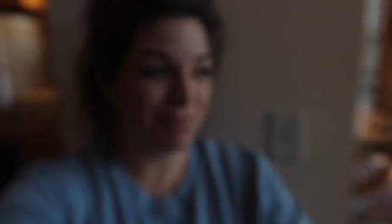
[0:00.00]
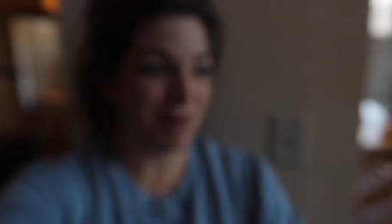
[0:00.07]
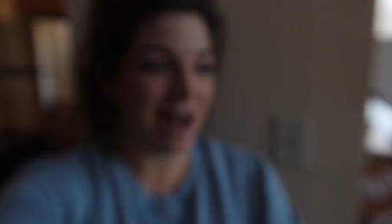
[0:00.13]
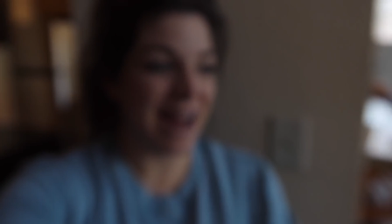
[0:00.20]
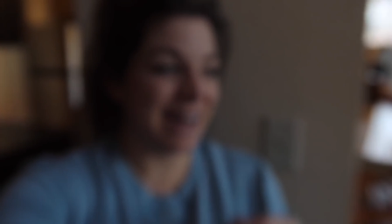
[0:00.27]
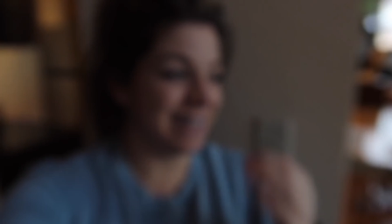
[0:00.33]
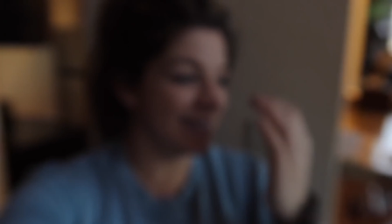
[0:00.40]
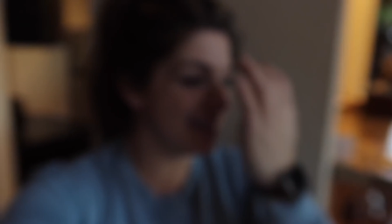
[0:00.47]

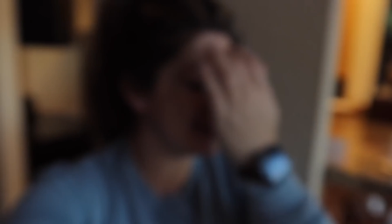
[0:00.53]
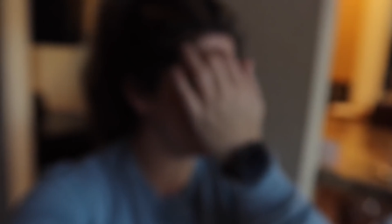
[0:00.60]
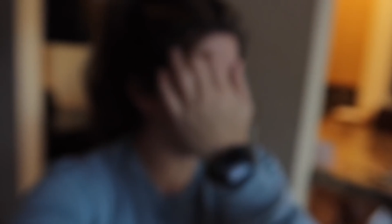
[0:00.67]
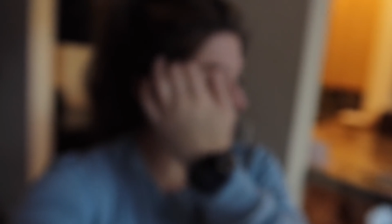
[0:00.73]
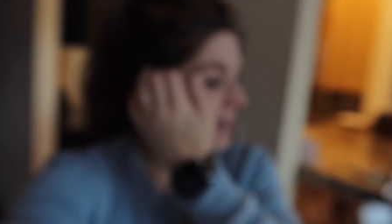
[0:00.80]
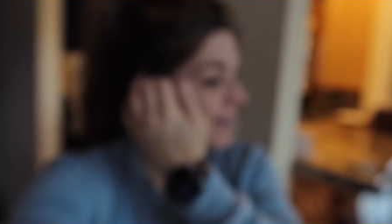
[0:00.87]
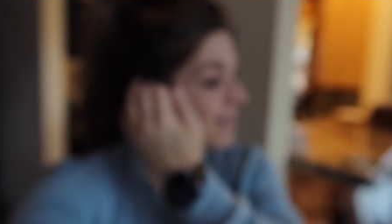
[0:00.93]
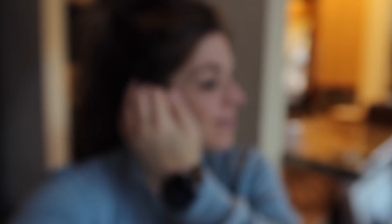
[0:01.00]
Brad, instead
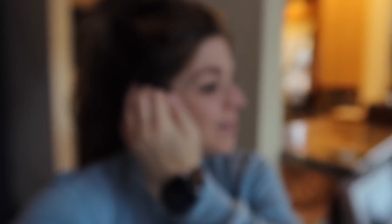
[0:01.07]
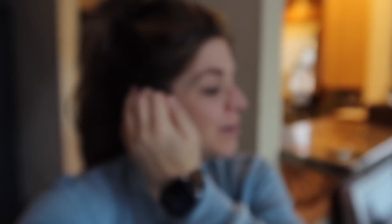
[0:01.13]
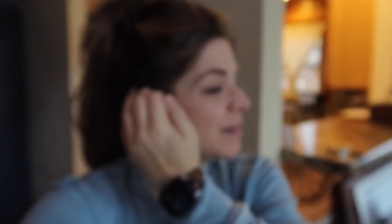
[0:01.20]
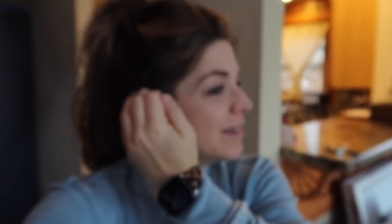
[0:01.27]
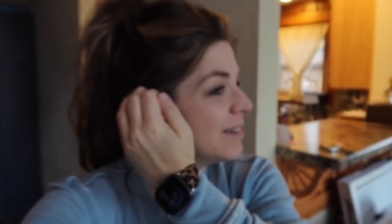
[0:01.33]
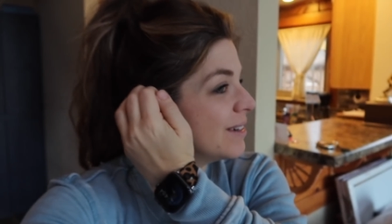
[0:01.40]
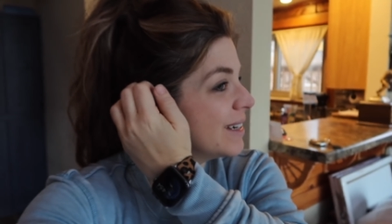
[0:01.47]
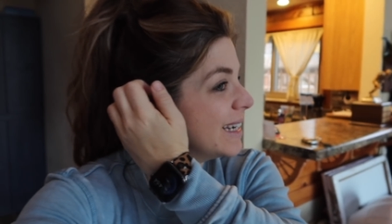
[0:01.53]
of at
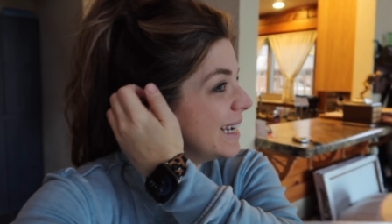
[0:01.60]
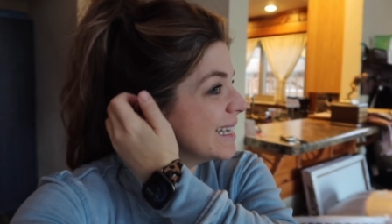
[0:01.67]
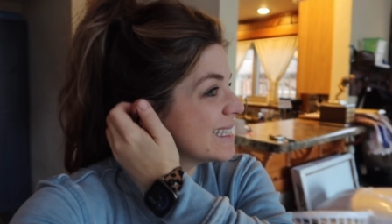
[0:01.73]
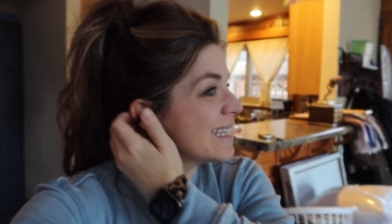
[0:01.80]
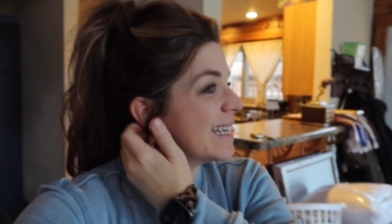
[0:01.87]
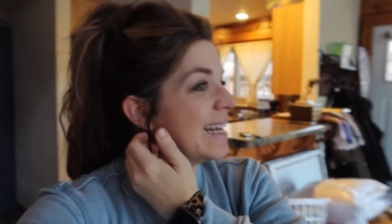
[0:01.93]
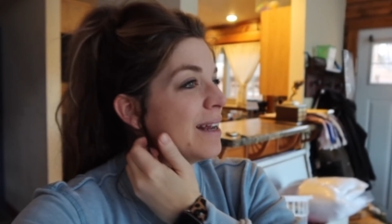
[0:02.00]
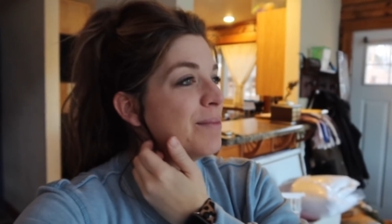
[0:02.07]
4:30, has
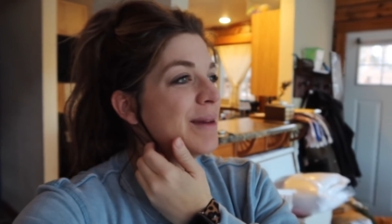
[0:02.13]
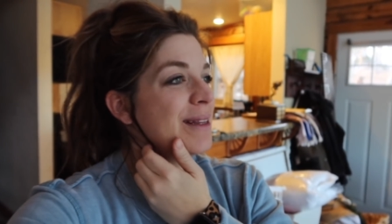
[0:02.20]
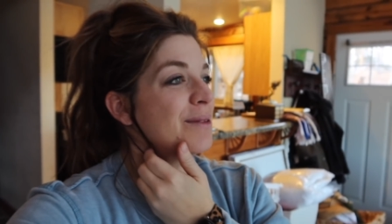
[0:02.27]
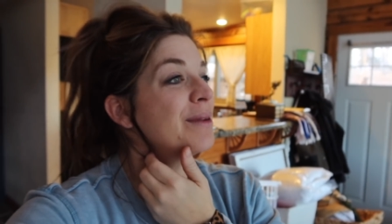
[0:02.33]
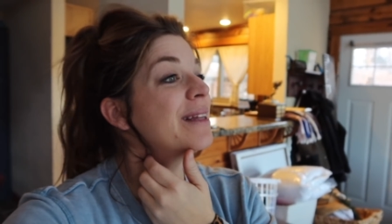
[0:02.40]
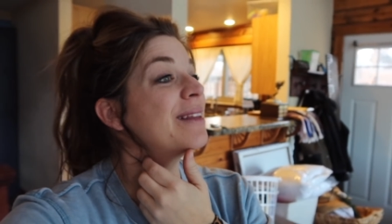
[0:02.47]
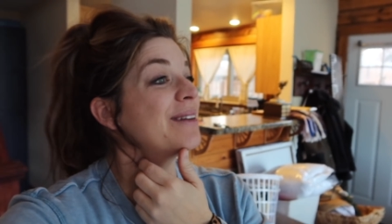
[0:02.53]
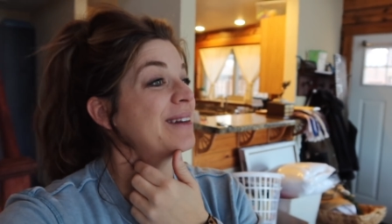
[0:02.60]
to get up at
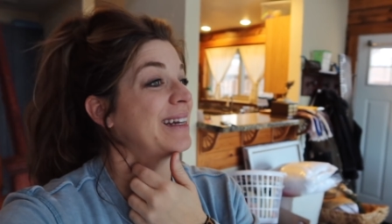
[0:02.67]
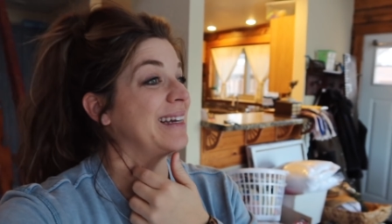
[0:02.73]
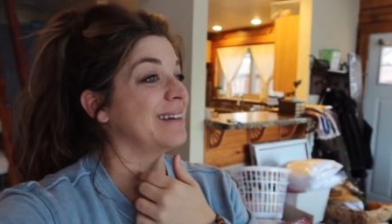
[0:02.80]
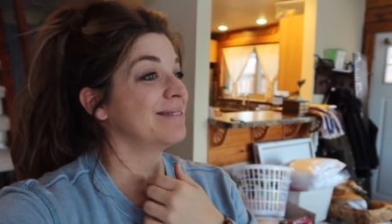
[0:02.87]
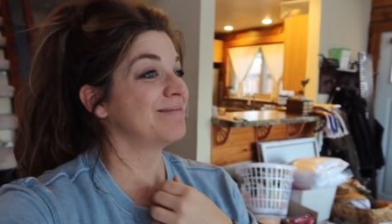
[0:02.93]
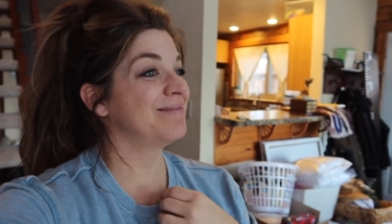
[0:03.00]
3:30.